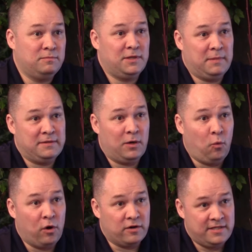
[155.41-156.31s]
sometimes that
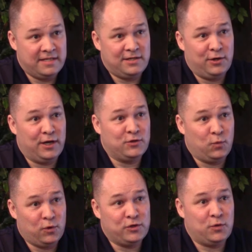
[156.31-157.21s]
water sits there and it gets
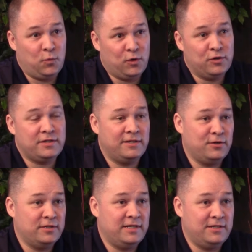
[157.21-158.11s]
worse and worse and
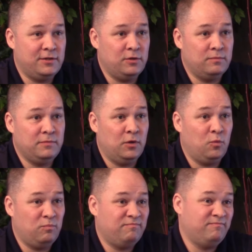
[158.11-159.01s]
turns into,
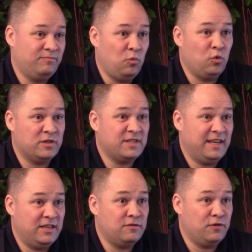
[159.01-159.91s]
worse
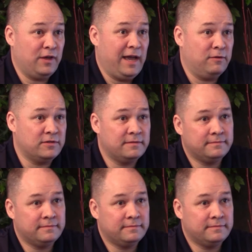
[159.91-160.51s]
condition for the house.